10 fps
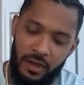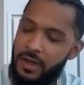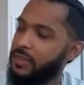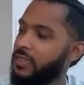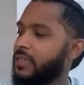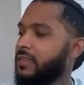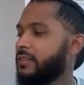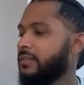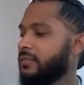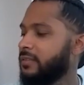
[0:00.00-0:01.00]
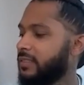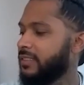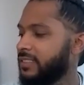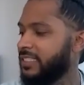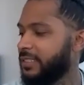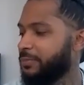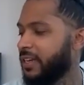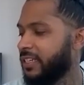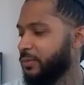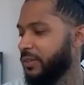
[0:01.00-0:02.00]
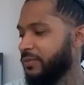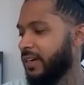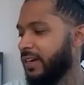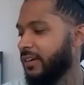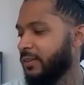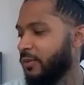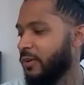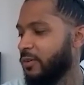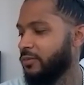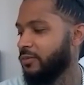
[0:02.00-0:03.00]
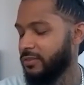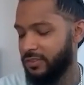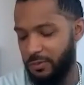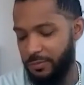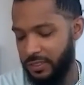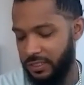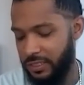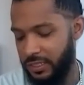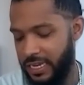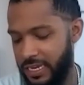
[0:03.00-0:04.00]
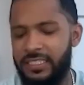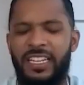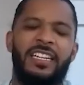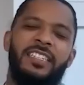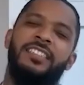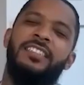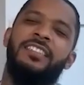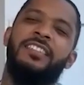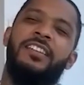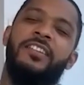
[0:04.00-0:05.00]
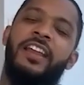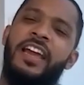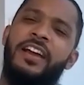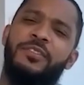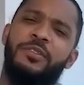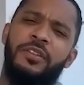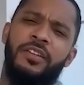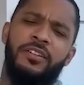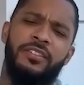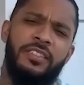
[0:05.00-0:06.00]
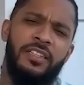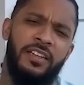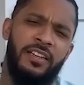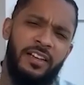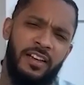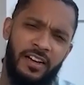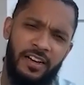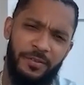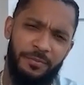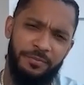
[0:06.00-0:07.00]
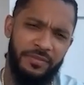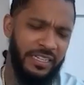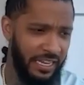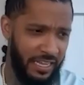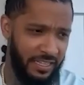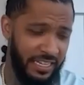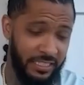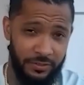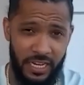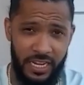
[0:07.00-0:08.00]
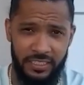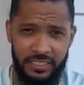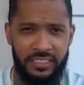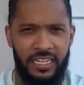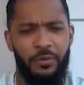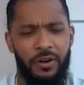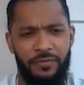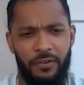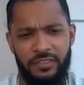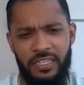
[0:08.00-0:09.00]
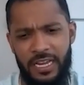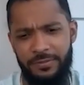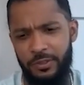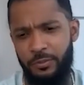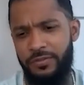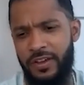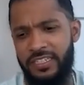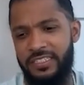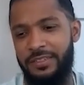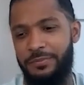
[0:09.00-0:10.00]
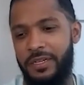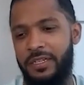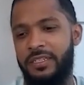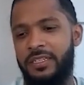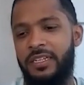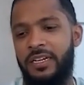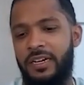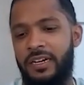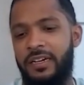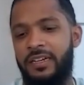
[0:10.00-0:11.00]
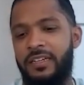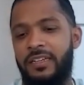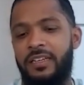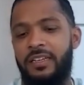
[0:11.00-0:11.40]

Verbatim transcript: Uh, I think just because we've uh, grown so much in the last like year and a half, two years. Um, and a lot of things have changed. This is like one of the first times that we've actually been uh,